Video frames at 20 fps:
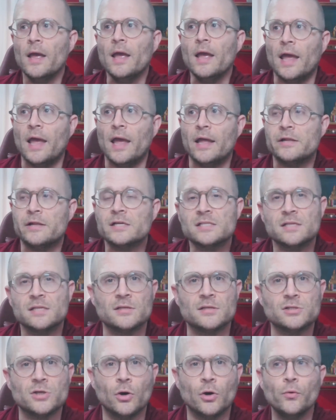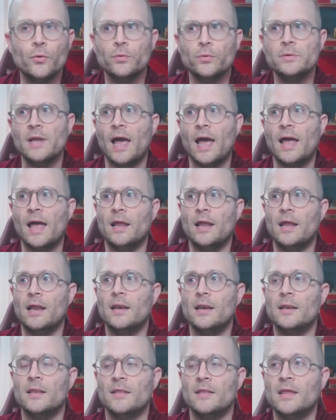just in the tone and in
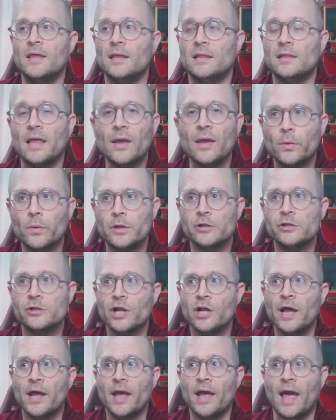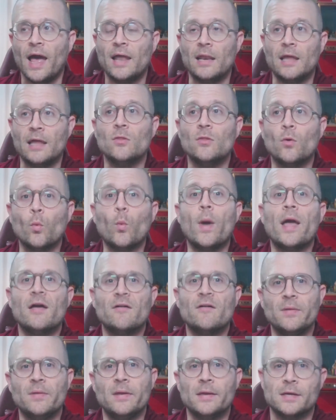the language and in the way of
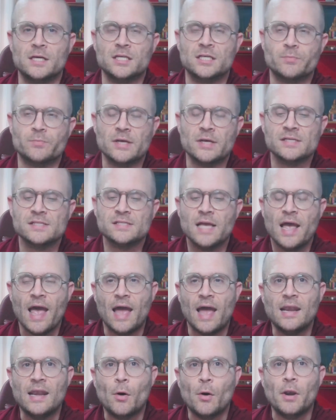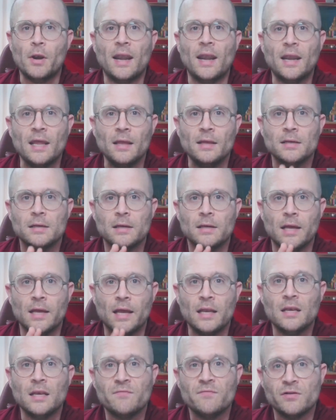being expressed. And now in any
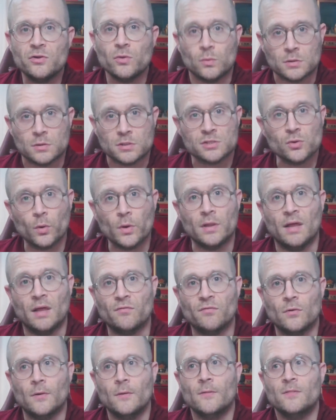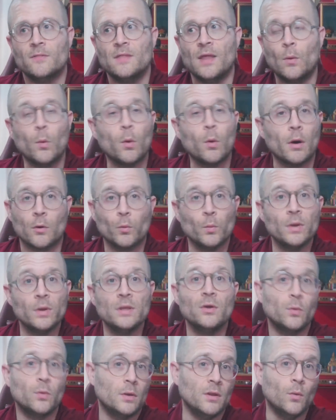individual story level, they work really,
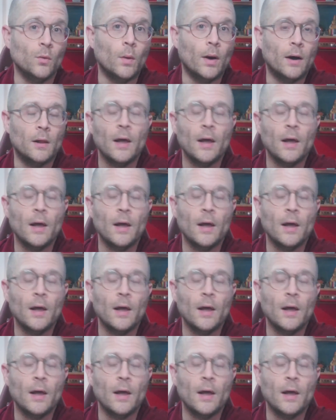really well.